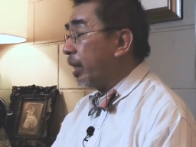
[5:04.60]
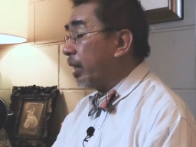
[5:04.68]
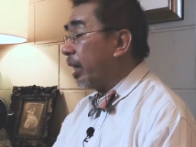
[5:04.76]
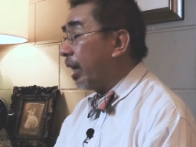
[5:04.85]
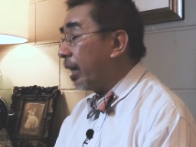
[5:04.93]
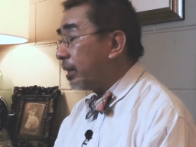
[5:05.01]

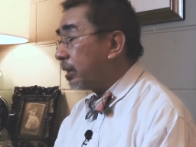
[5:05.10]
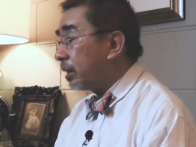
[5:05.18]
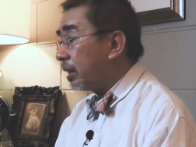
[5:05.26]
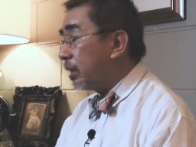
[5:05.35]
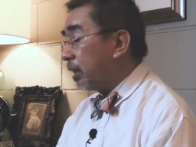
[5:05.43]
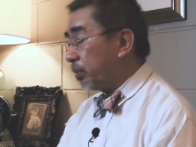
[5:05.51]
enhanced
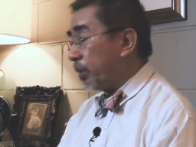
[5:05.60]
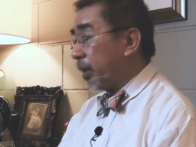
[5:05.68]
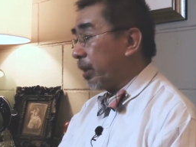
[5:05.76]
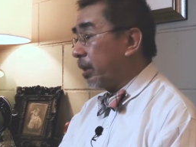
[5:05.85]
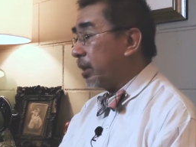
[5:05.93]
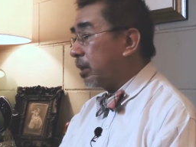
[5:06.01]
in this
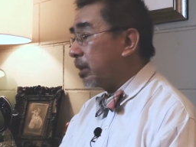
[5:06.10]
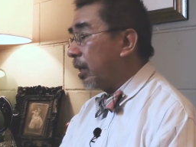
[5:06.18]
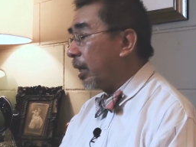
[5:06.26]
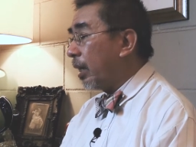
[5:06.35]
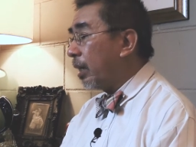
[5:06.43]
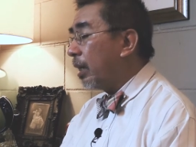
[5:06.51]
particular
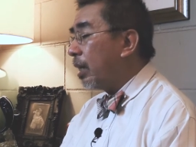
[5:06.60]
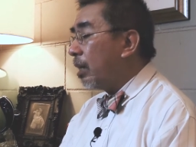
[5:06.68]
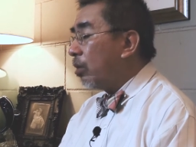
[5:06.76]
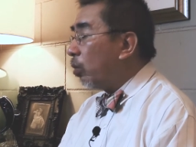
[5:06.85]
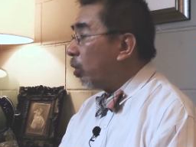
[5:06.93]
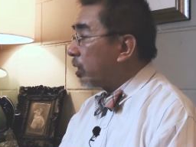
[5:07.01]
style.
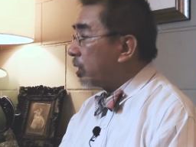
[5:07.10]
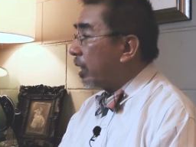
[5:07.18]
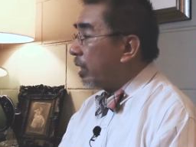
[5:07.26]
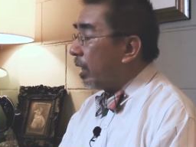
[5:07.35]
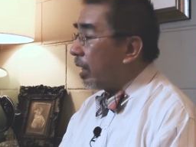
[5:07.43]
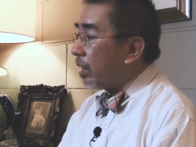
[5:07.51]
Once I
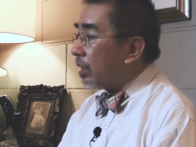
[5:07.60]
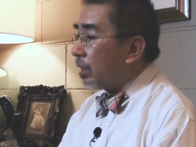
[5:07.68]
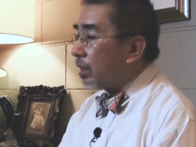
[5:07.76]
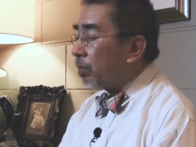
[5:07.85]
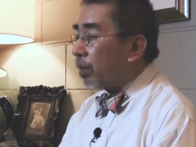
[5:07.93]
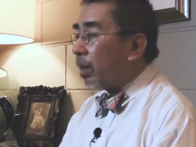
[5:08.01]
inherited
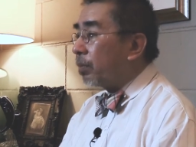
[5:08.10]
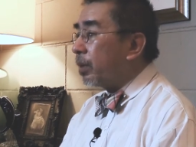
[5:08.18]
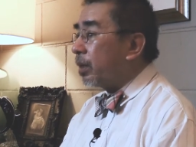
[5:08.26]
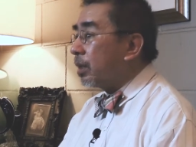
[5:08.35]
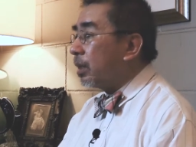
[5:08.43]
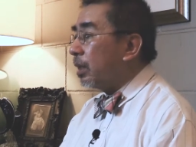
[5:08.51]
the
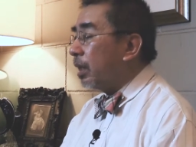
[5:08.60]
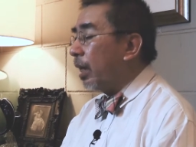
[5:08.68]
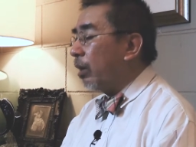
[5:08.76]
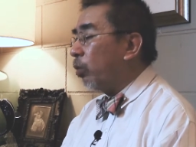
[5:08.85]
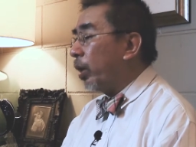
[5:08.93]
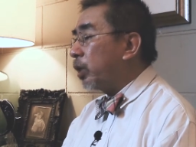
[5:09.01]
property,
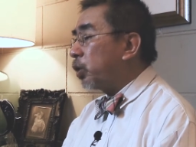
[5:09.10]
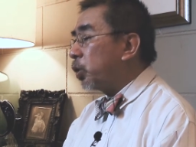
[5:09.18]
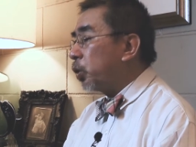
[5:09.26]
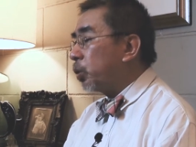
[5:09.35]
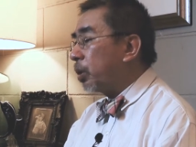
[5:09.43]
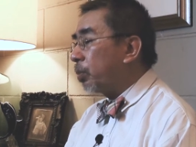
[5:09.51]
I went through the